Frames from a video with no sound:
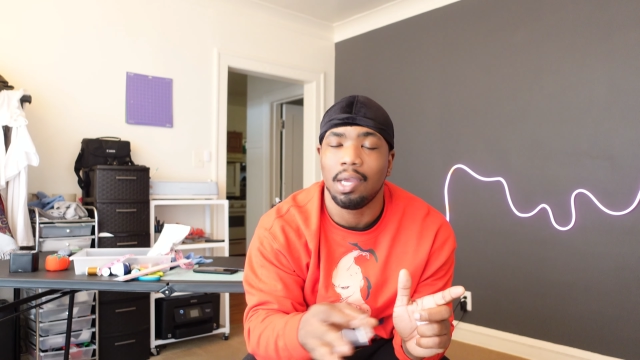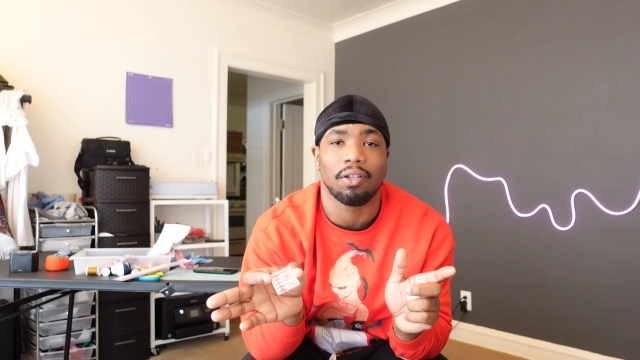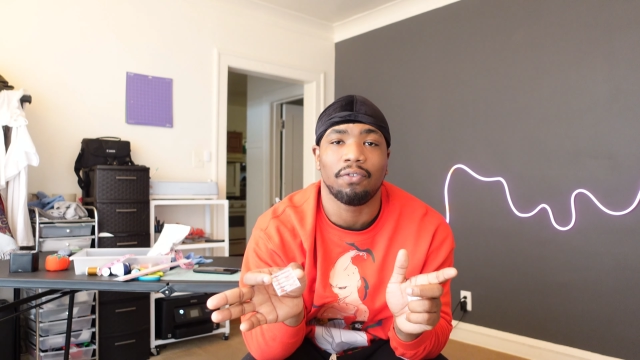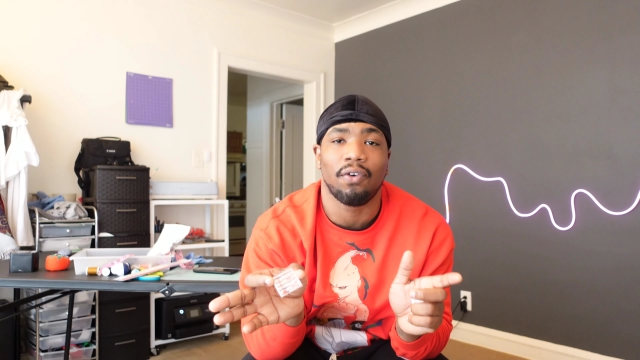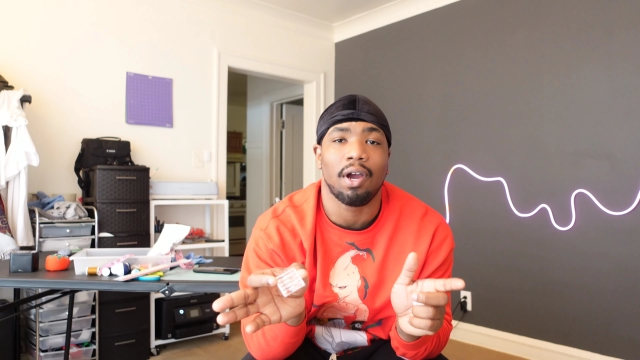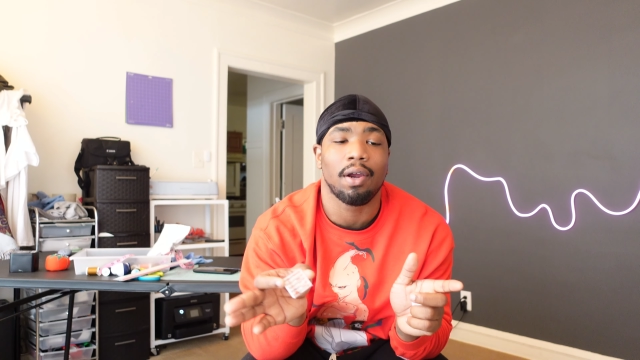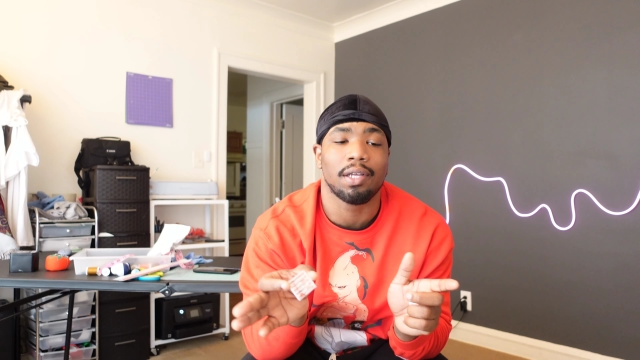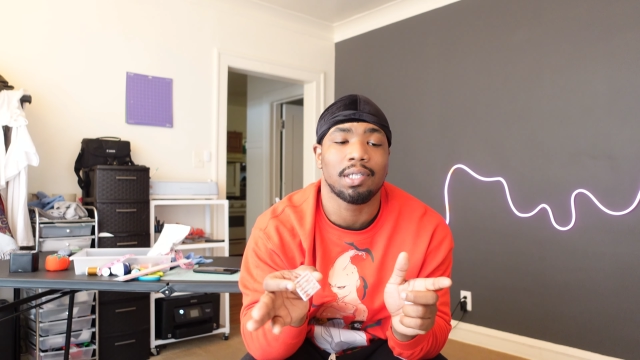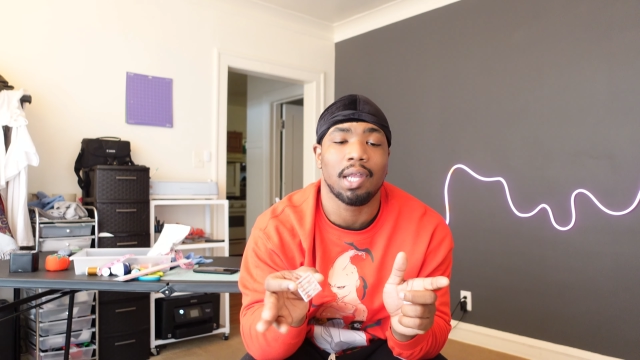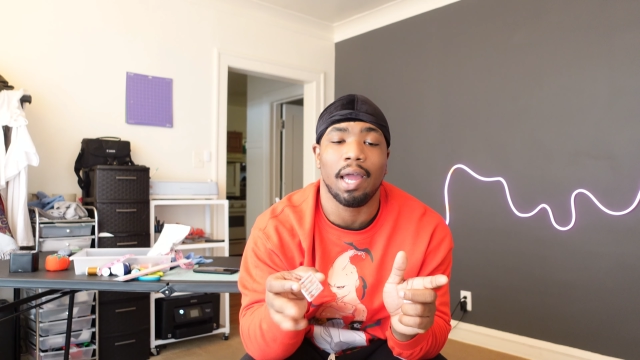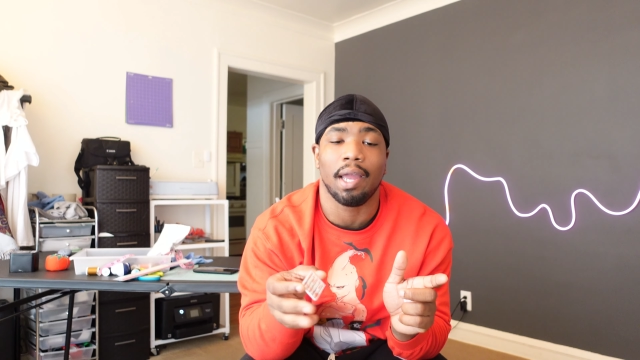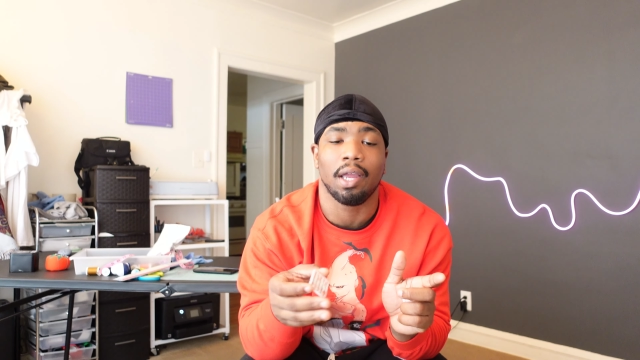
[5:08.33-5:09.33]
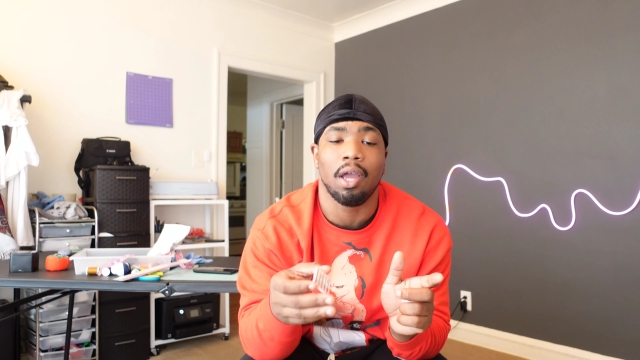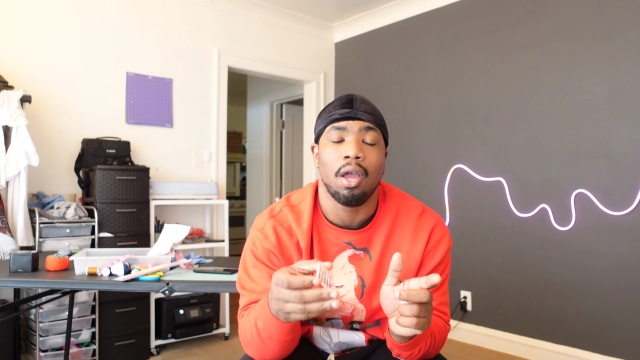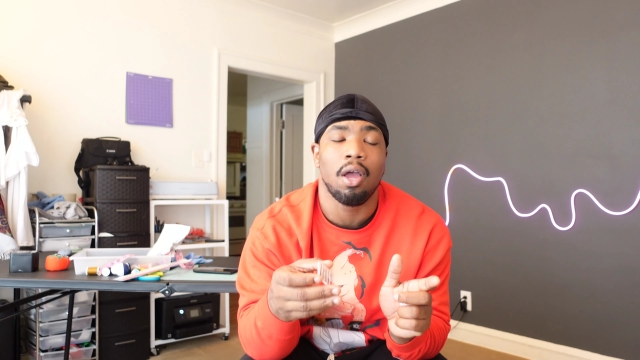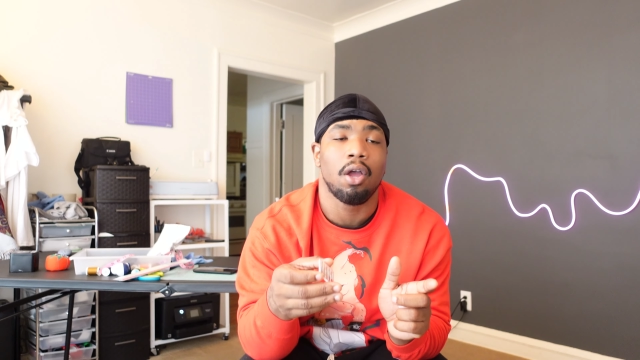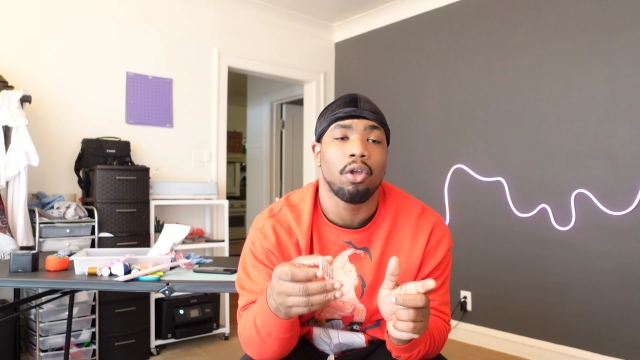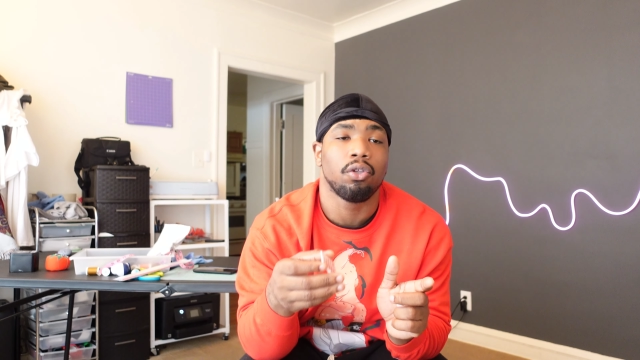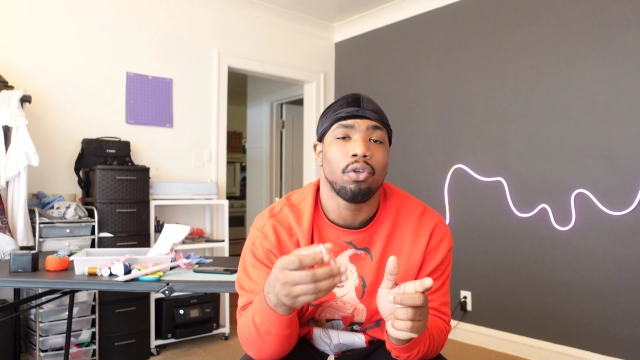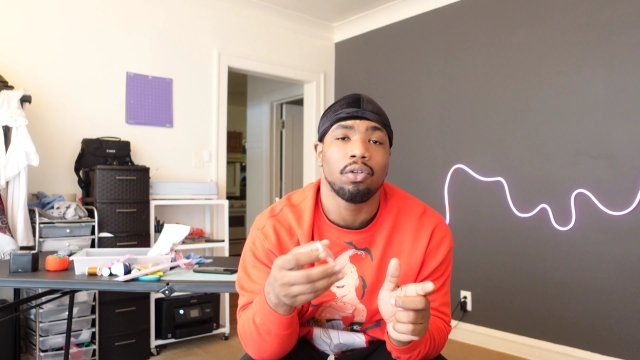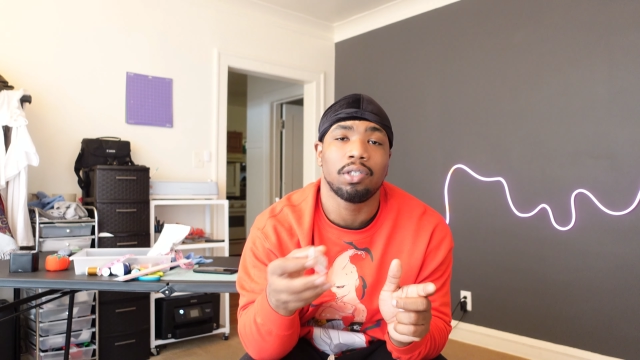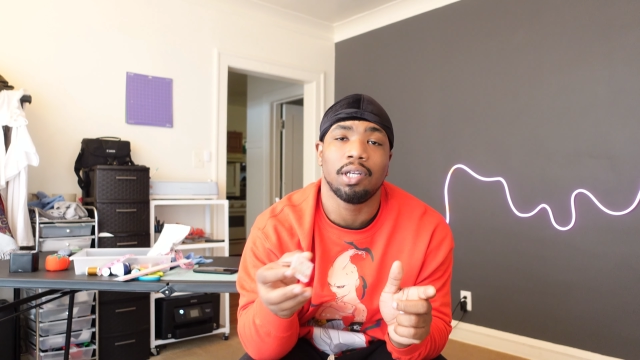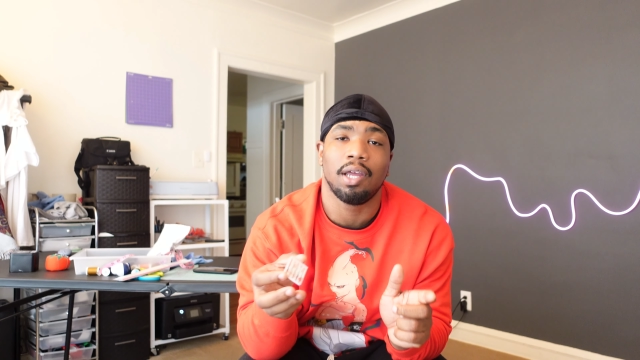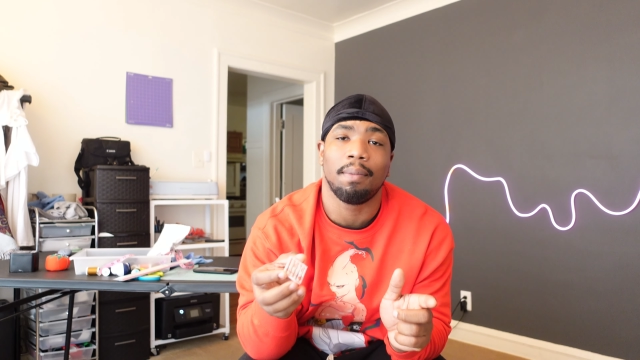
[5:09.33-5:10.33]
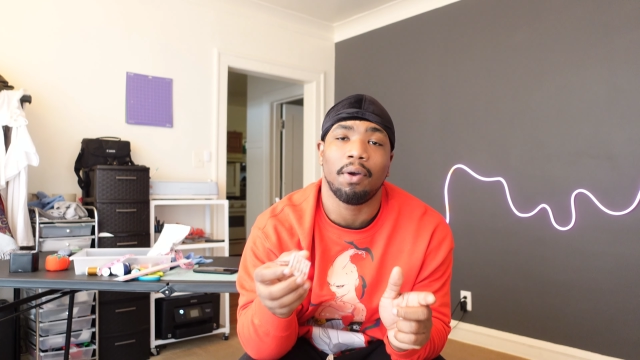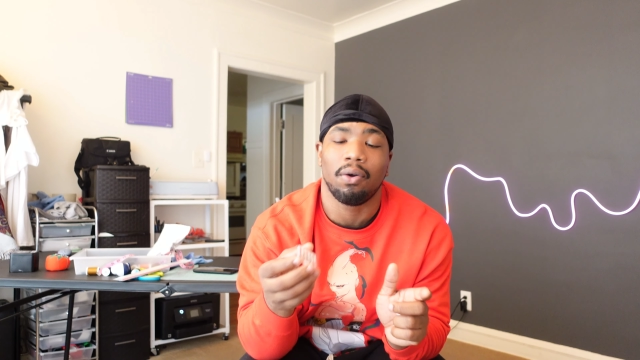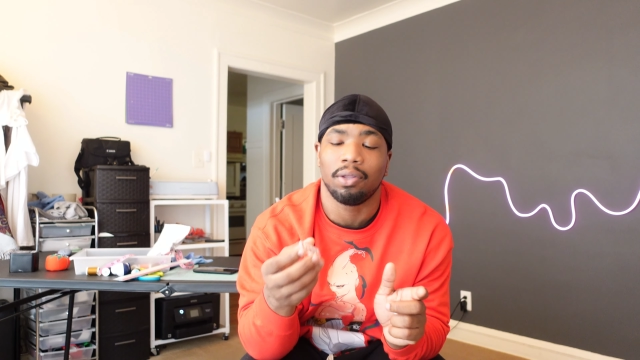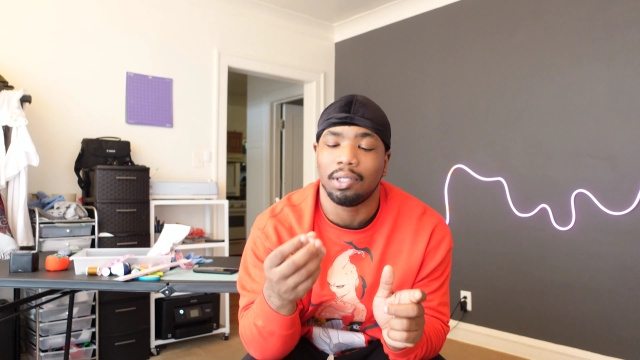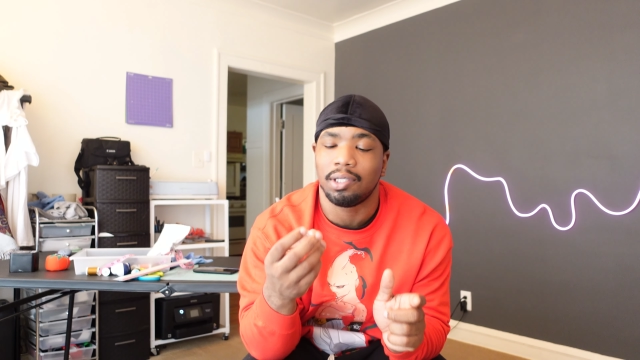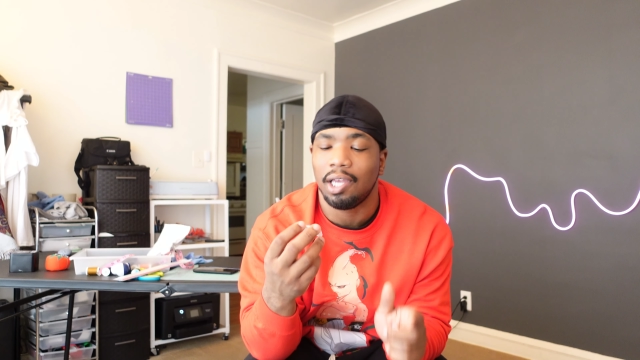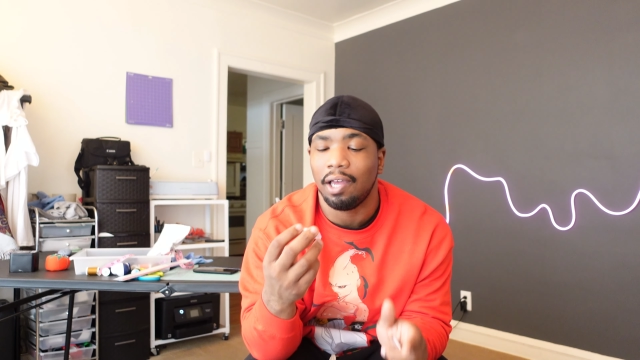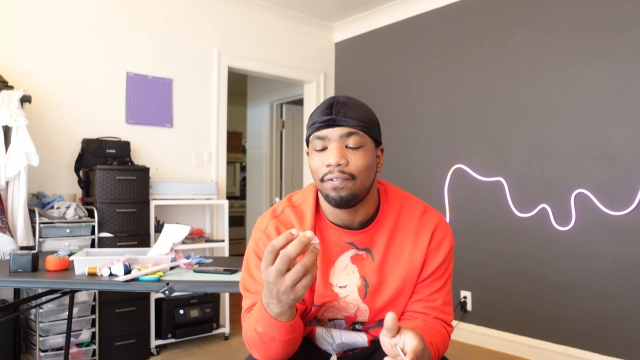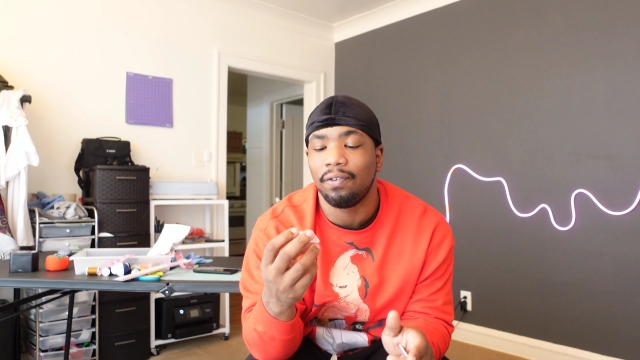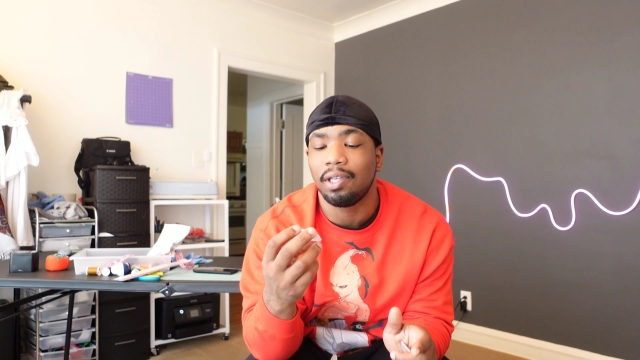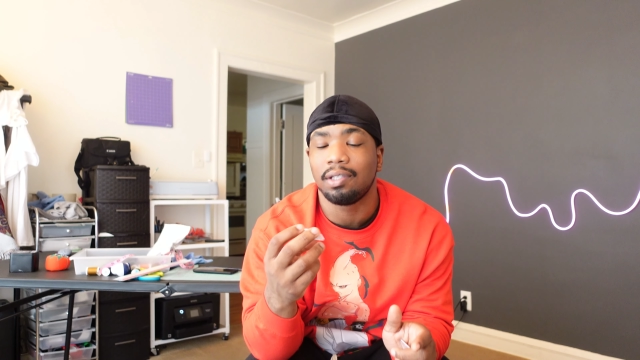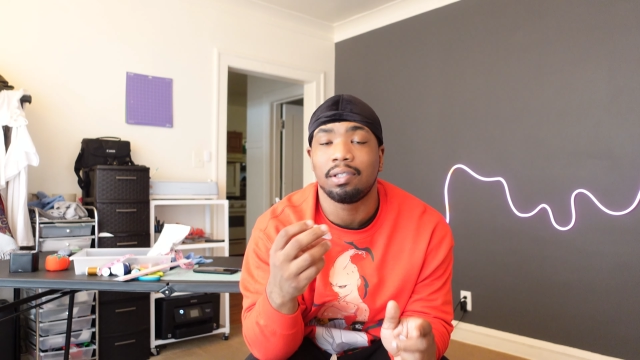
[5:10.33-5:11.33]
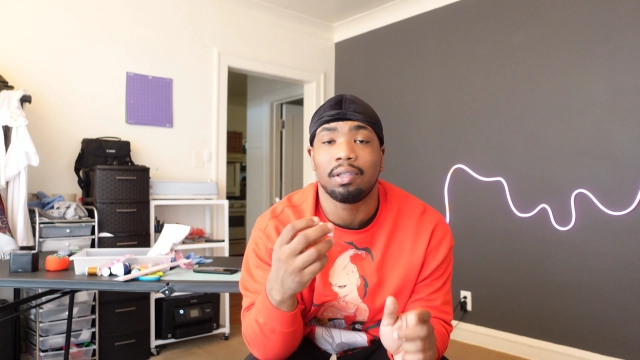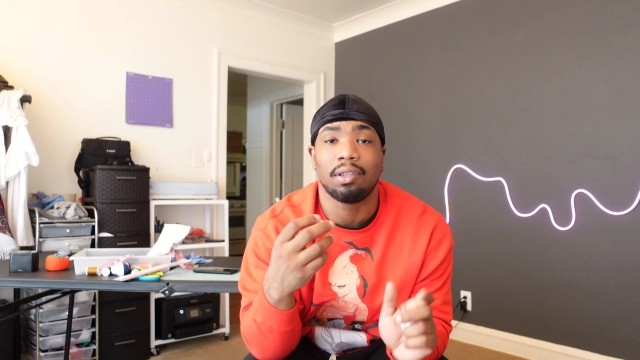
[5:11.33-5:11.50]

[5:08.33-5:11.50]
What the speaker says: as far as like using them on the toughest,